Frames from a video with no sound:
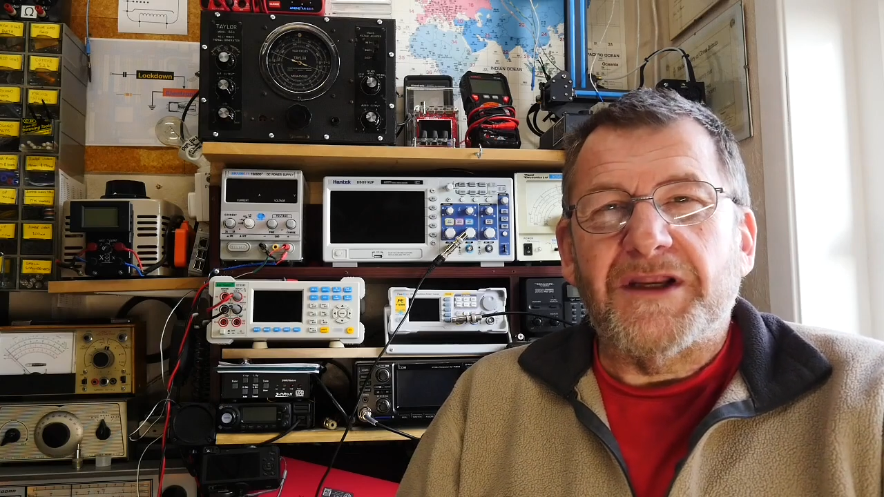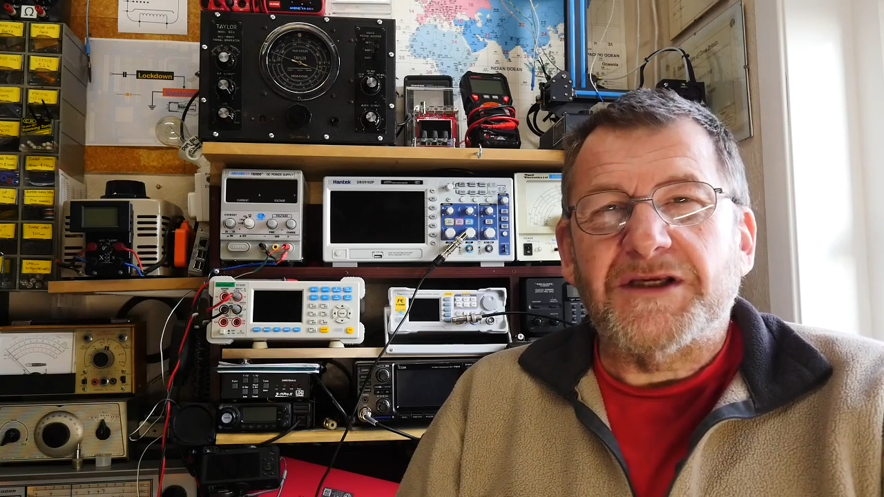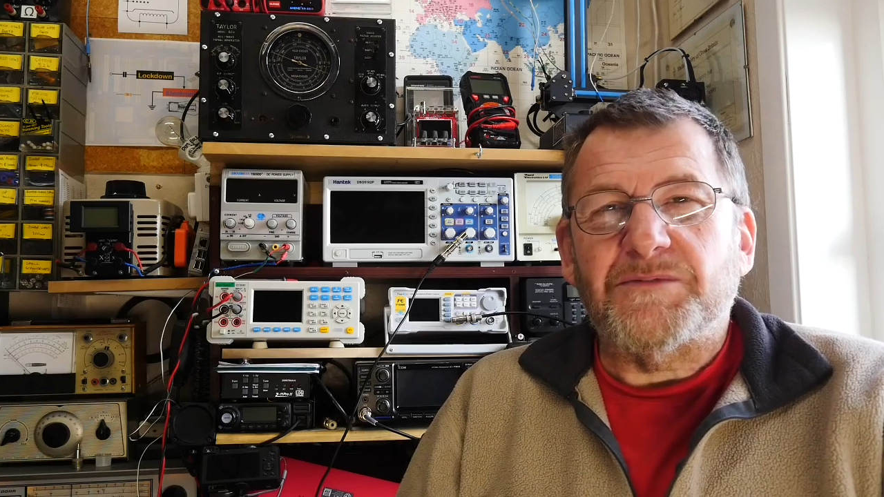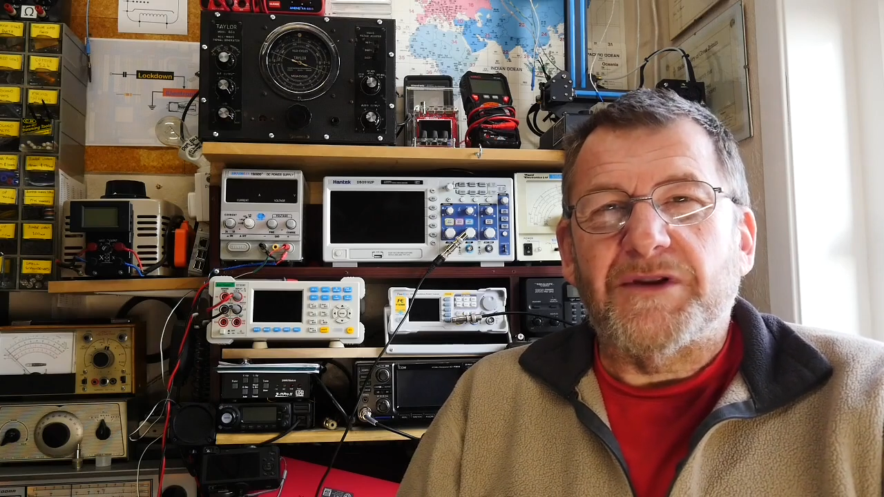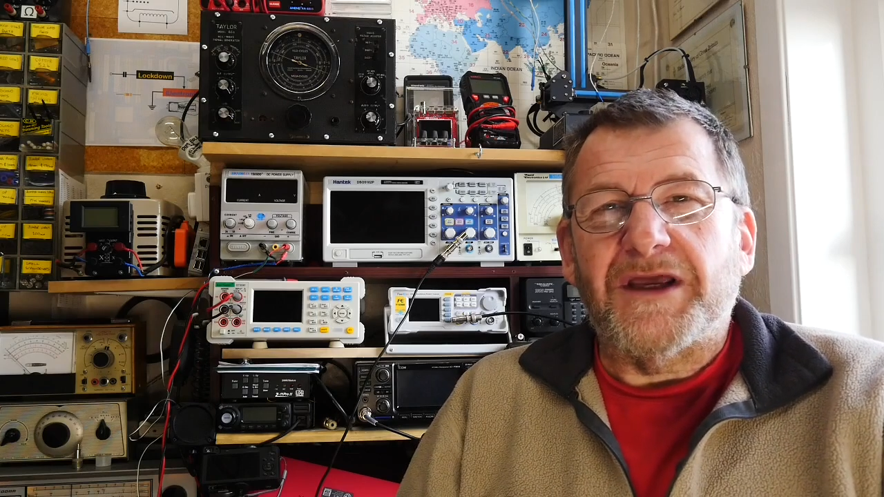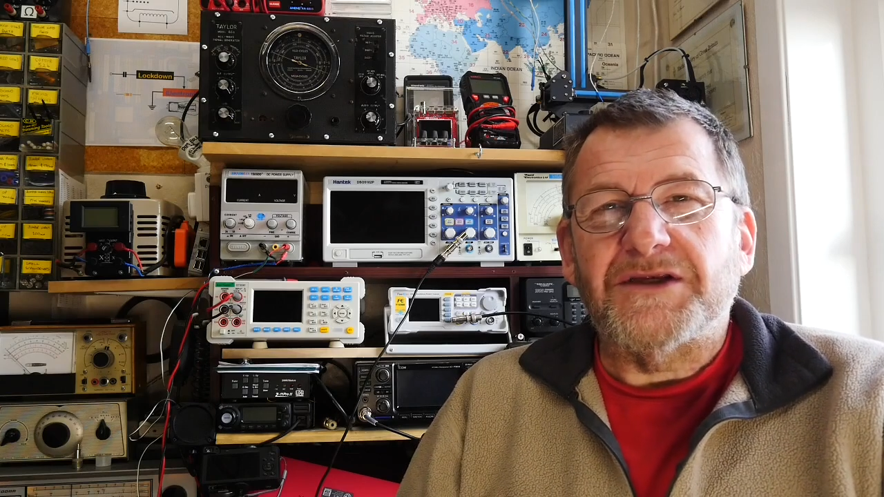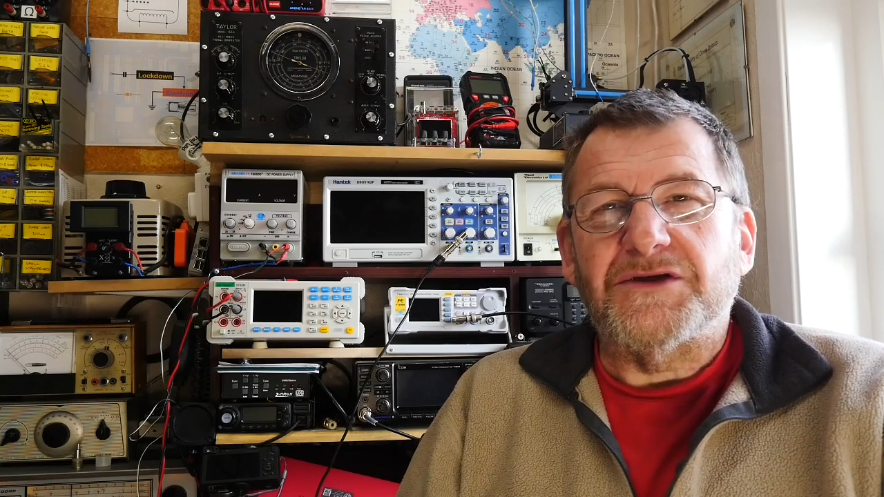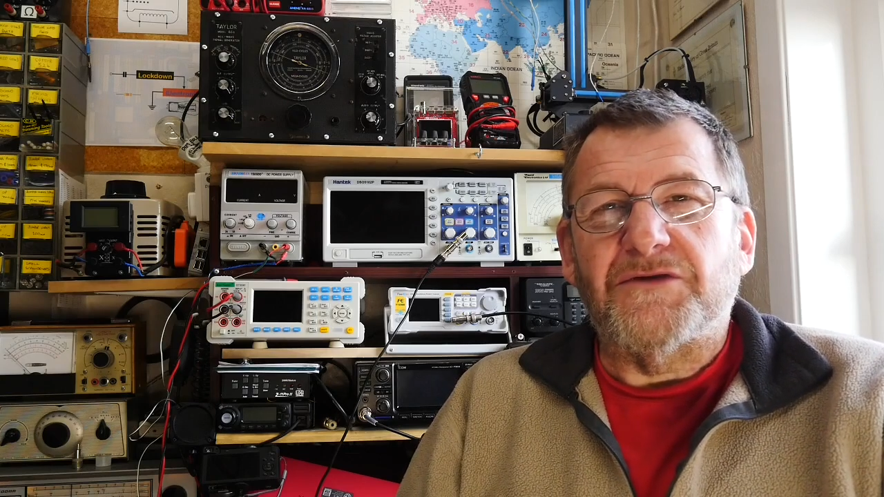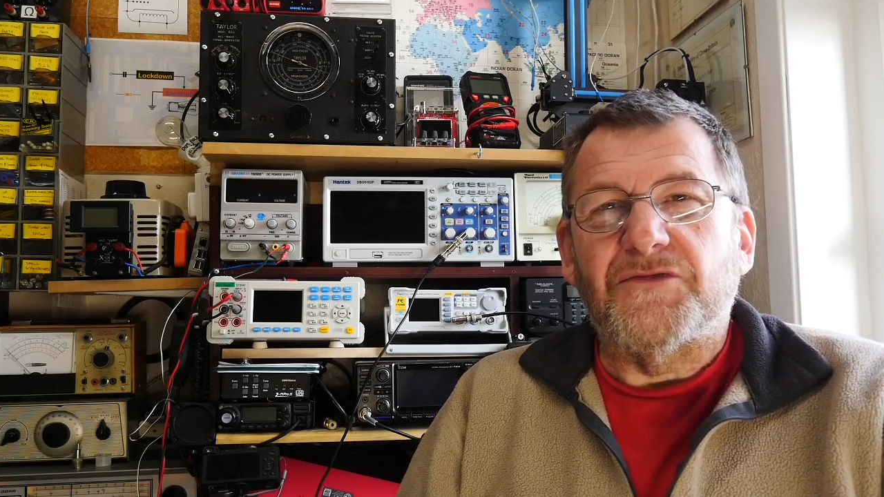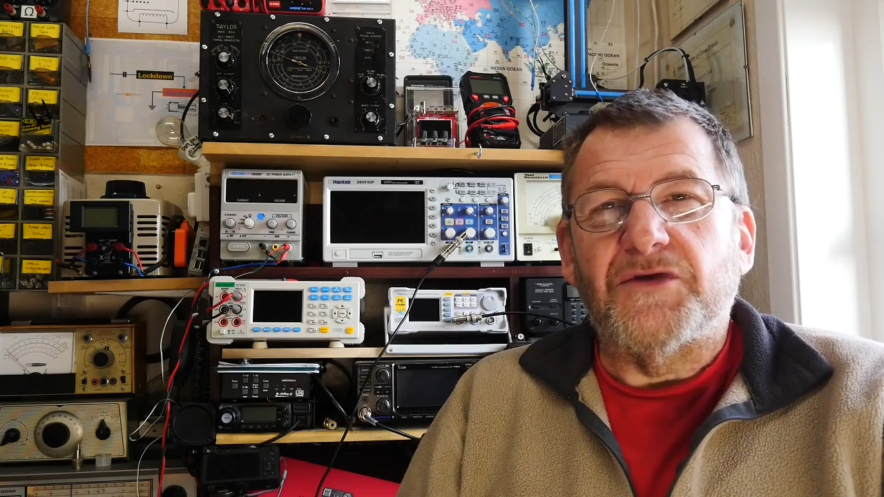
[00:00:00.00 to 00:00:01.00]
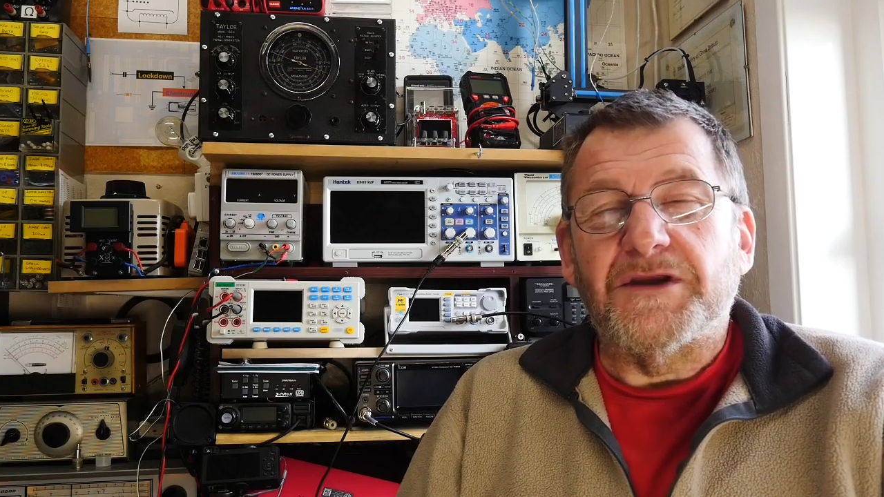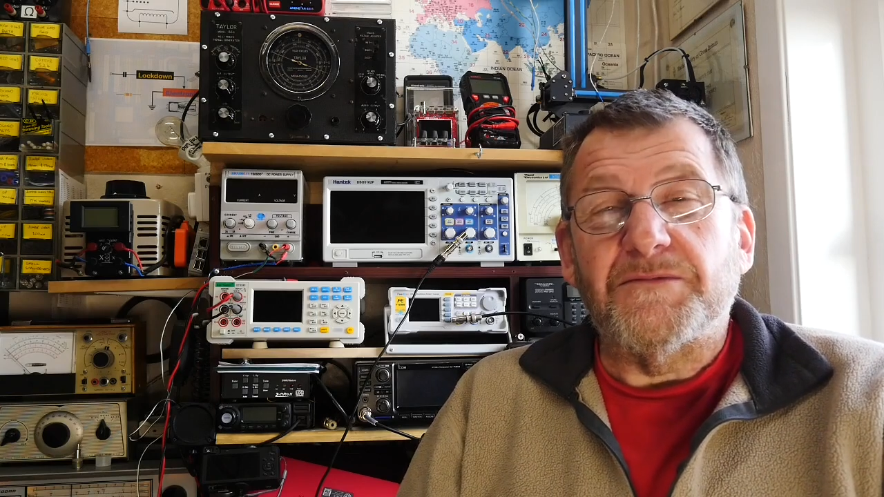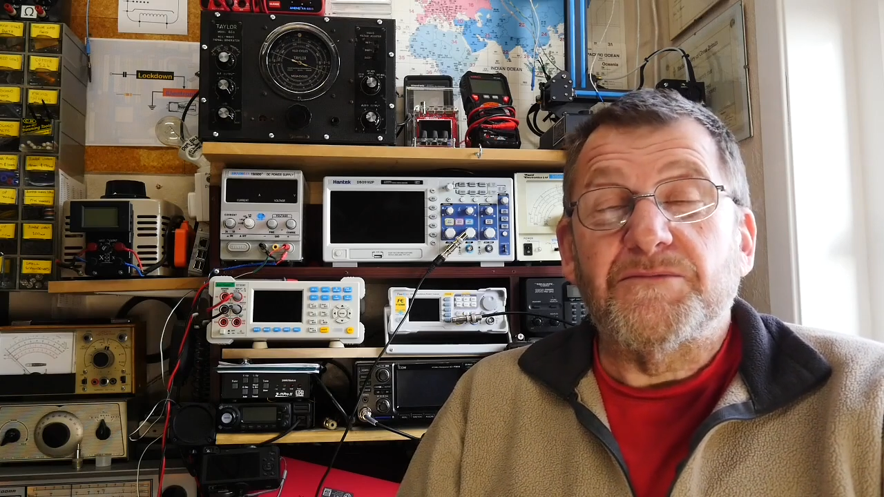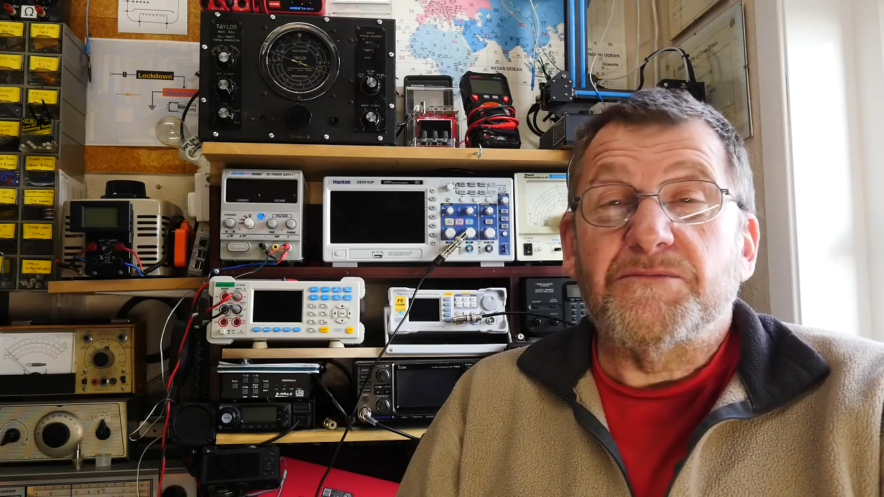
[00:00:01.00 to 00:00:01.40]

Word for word: explanation of the